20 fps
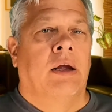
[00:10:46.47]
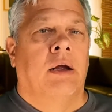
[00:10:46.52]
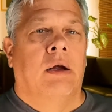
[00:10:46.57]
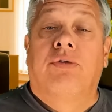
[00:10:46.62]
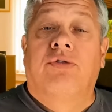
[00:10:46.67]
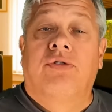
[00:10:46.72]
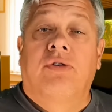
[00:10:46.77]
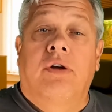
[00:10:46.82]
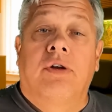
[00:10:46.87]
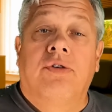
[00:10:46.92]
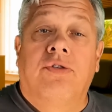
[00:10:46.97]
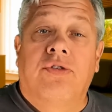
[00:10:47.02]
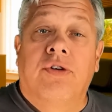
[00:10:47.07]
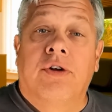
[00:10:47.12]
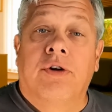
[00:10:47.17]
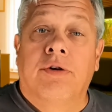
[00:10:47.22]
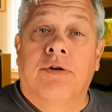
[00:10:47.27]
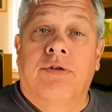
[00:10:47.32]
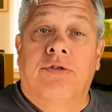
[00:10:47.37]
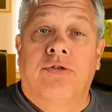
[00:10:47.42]
So
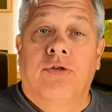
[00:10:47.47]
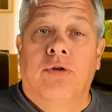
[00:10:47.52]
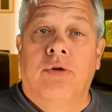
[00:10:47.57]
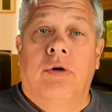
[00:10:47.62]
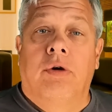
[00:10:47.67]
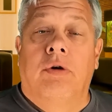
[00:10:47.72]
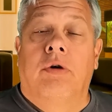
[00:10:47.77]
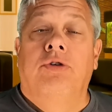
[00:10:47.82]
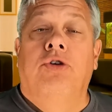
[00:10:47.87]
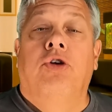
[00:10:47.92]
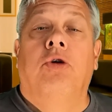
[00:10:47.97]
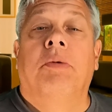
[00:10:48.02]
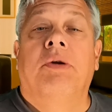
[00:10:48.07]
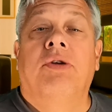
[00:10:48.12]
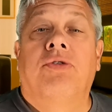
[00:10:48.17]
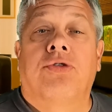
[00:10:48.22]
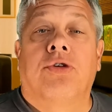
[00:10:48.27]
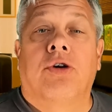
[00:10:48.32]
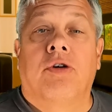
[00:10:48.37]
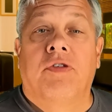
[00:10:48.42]
consider
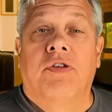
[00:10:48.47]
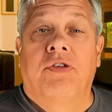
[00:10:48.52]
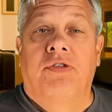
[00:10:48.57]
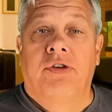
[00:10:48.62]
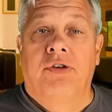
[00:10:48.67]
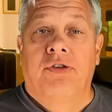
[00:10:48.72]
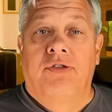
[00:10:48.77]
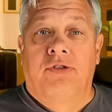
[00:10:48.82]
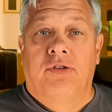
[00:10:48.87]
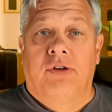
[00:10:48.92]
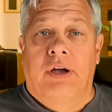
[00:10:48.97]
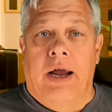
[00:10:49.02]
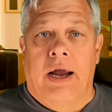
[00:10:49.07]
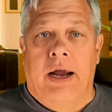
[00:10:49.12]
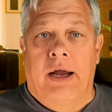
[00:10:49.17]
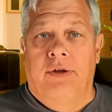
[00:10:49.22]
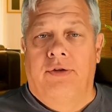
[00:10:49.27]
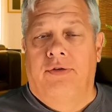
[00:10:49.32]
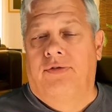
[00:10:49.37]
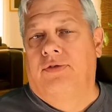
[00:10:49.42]
human services
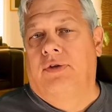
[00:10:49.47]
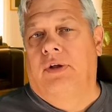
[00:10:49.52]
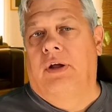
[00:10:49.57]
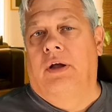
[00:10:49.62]
as